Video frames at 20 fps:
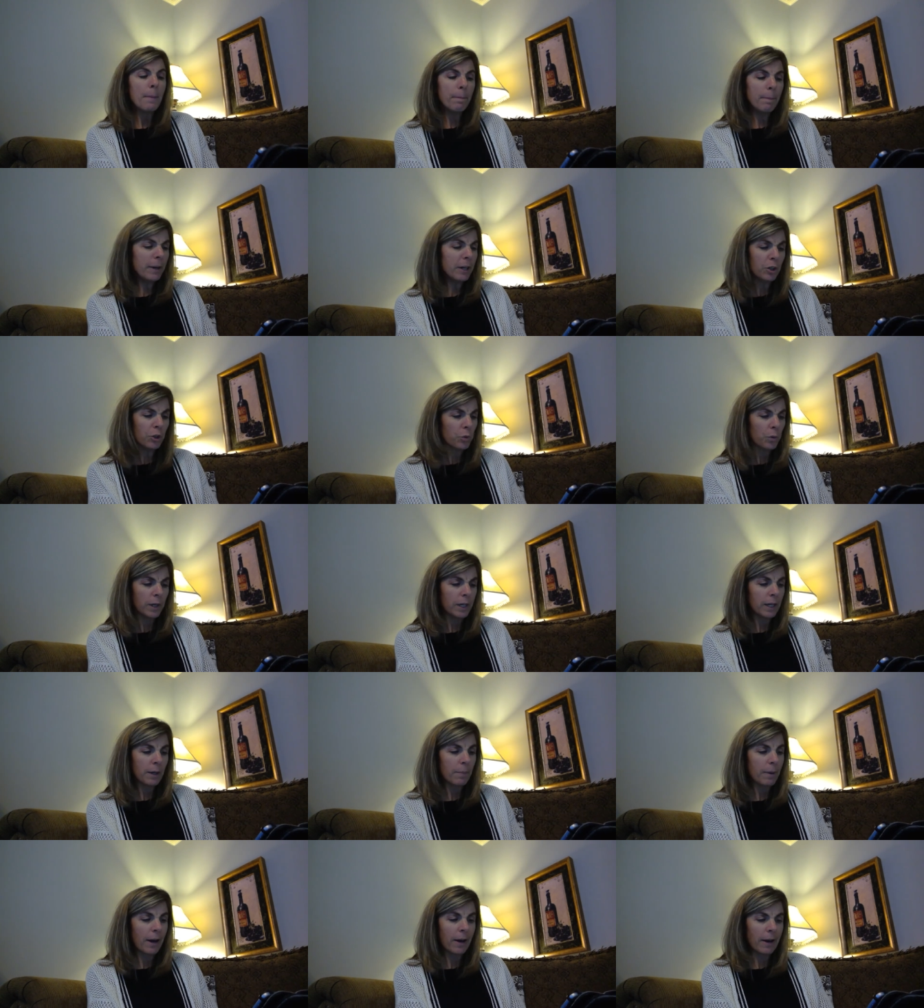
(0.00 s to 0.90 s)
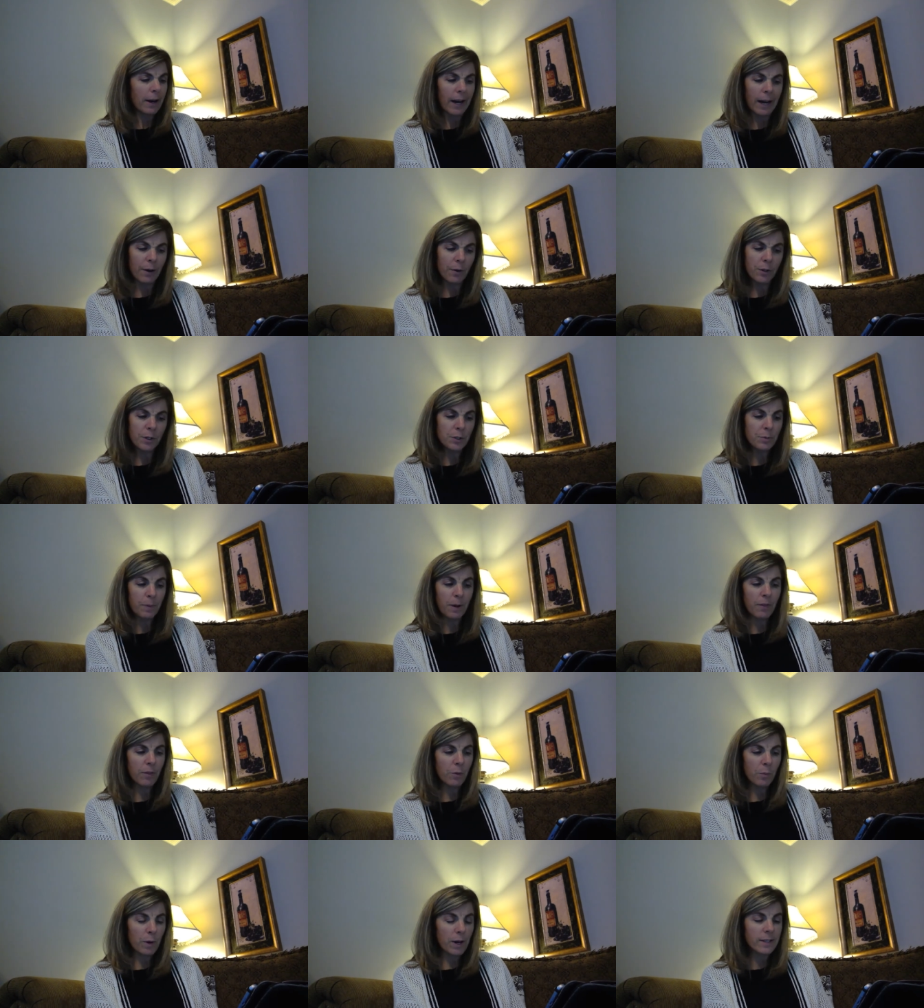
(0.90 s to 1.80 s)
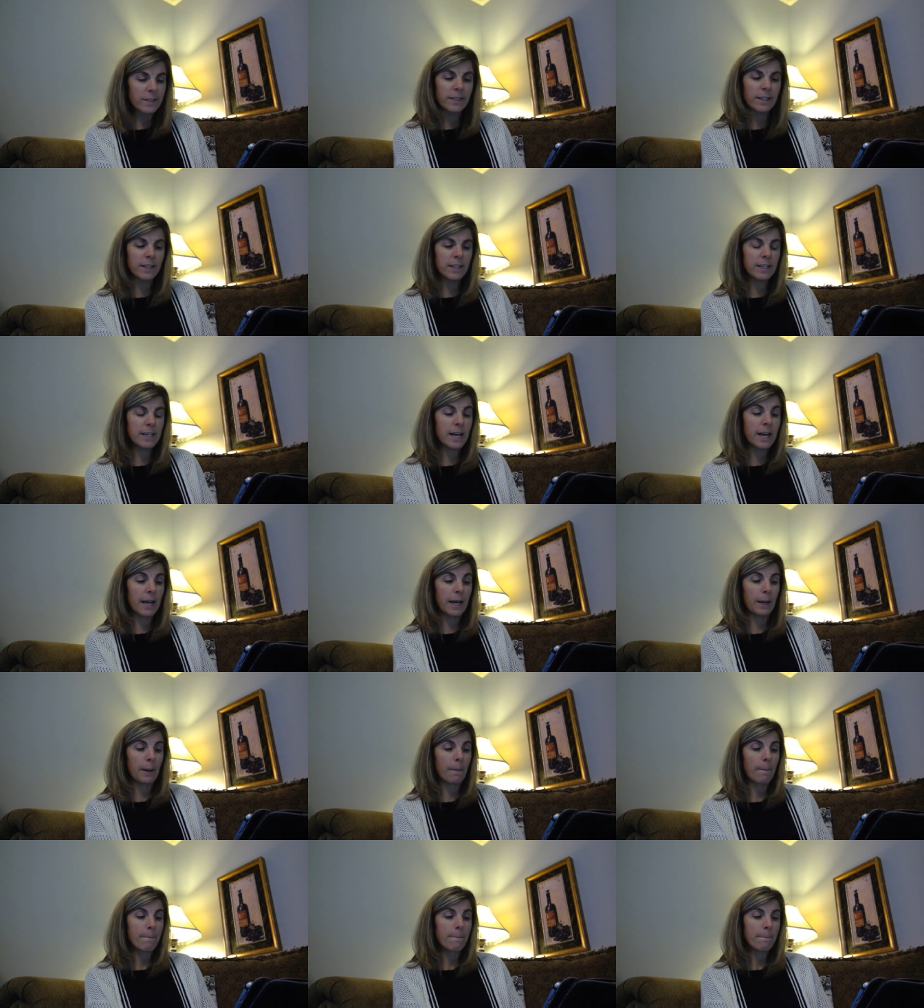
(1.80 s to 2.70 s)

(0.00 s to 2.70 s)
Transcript: bickering about how to spend the rest of the day.